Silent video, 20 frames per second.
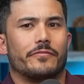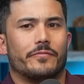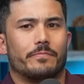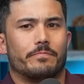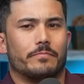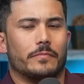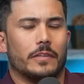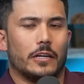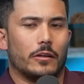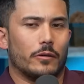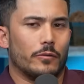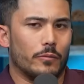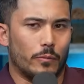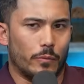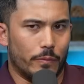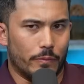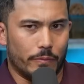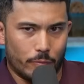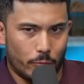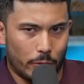
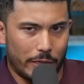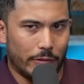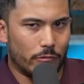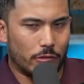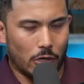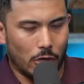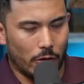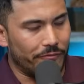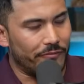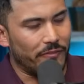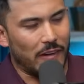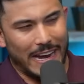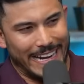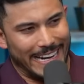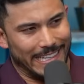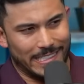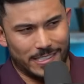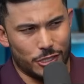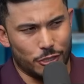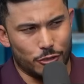we would call them
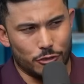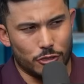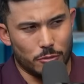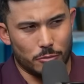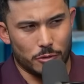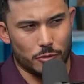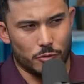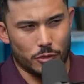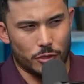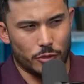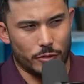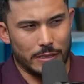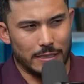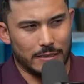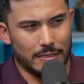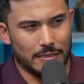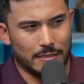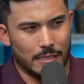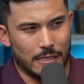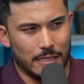finance YouTubers were doing
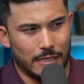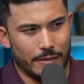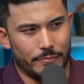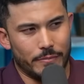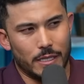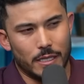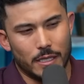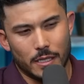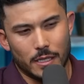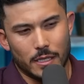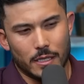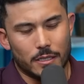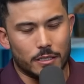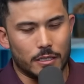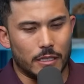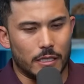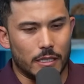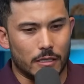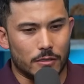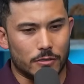at the time. Oh,
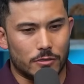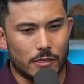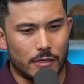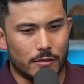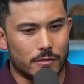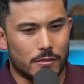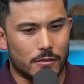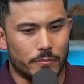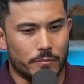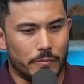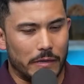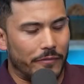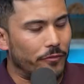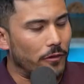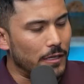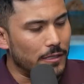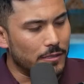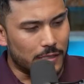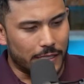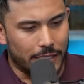yeah. So I was my
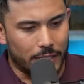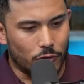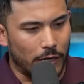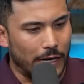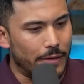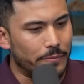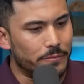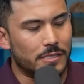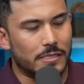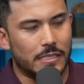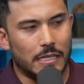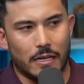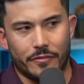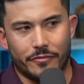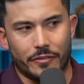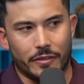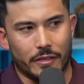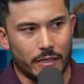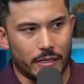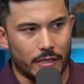friends like Graham
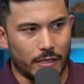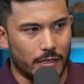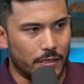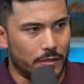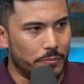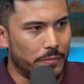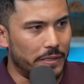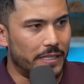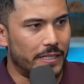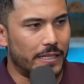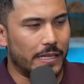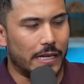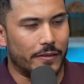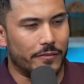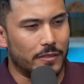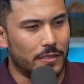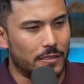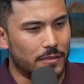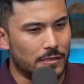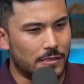Stephan and Meet
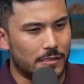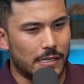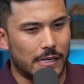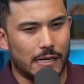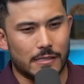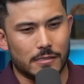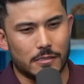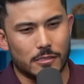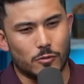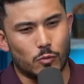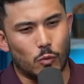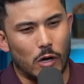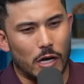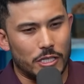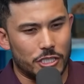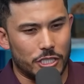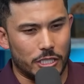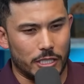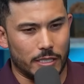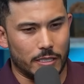Kevin and these guys. I was
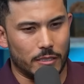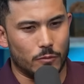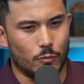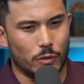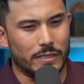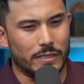watching